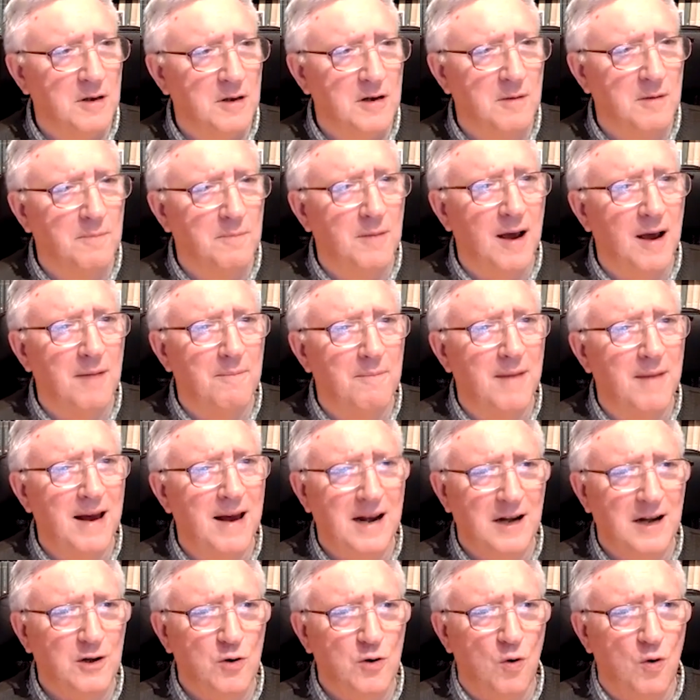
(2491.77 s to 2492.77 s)
to
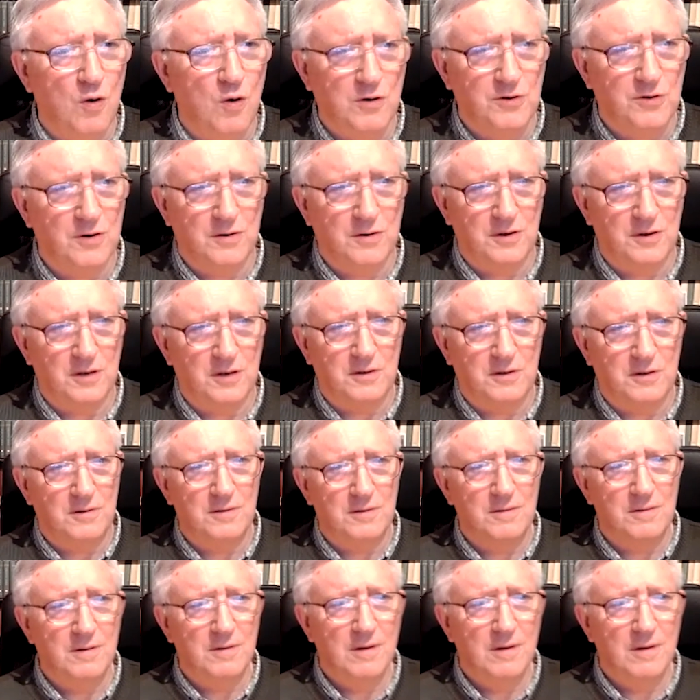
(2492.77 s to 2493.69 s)
barbaric tortures, its